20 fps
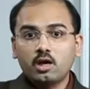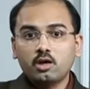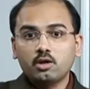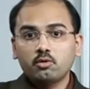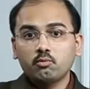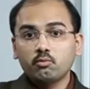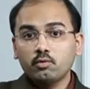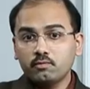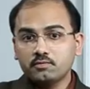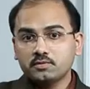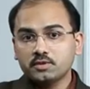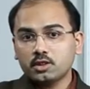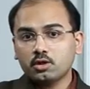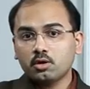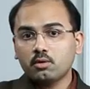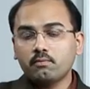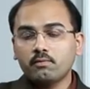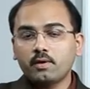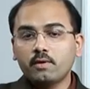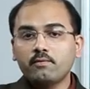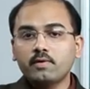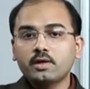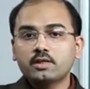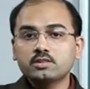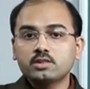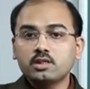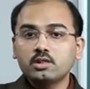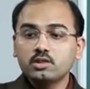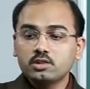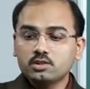and Wolff-Chaikoff effects
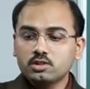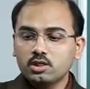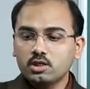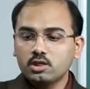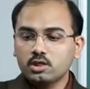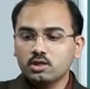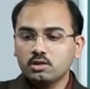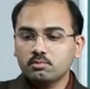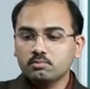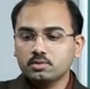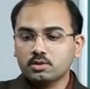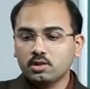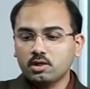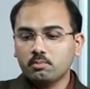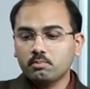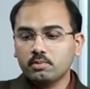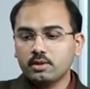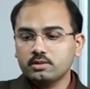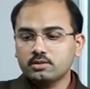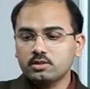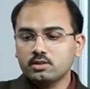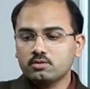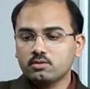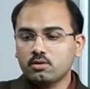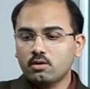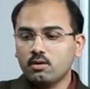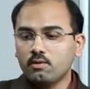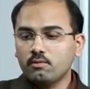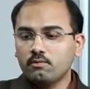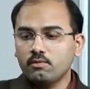initially comprises
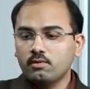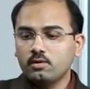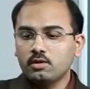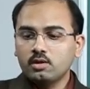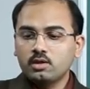of